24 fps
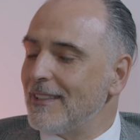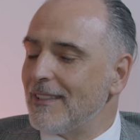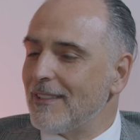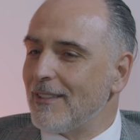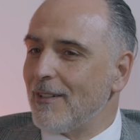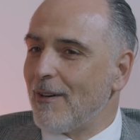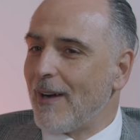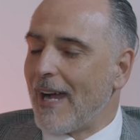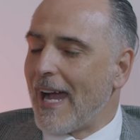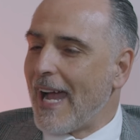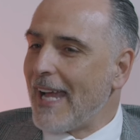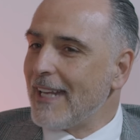You
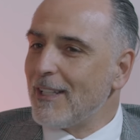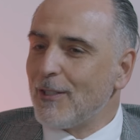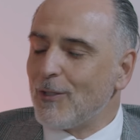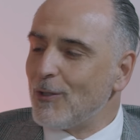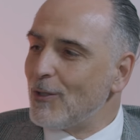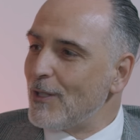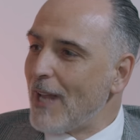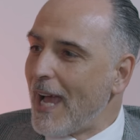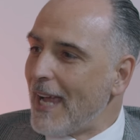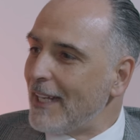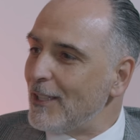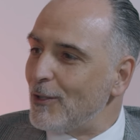know,
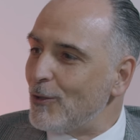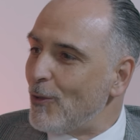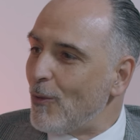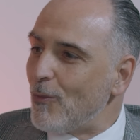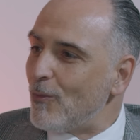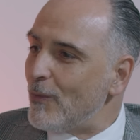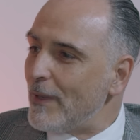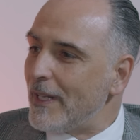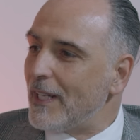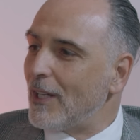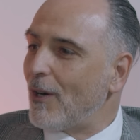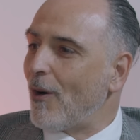I
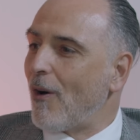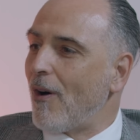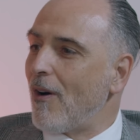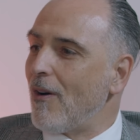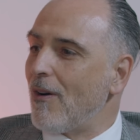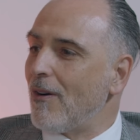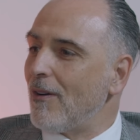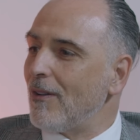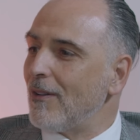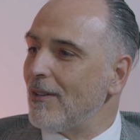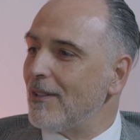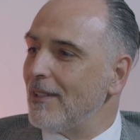don't
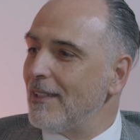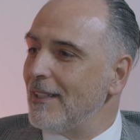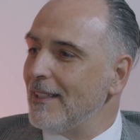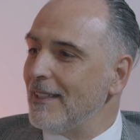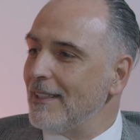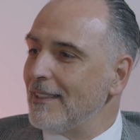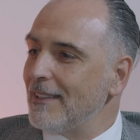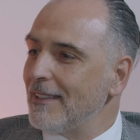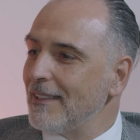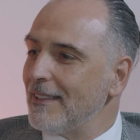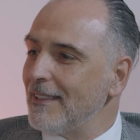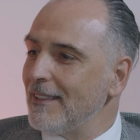recall.
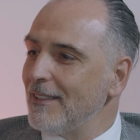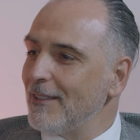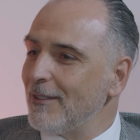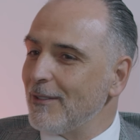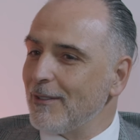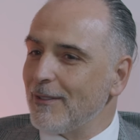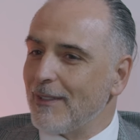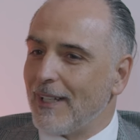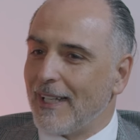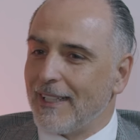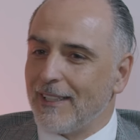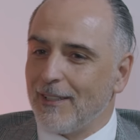Mm. You know,
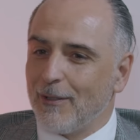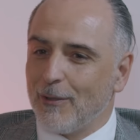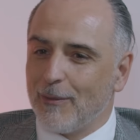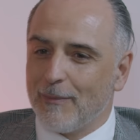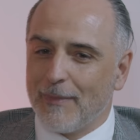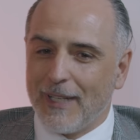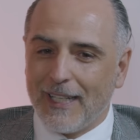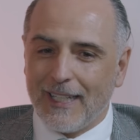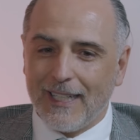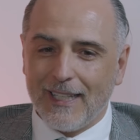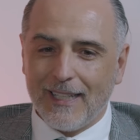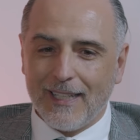I know
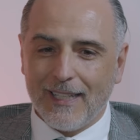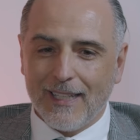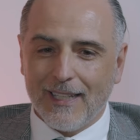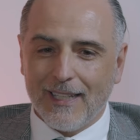many.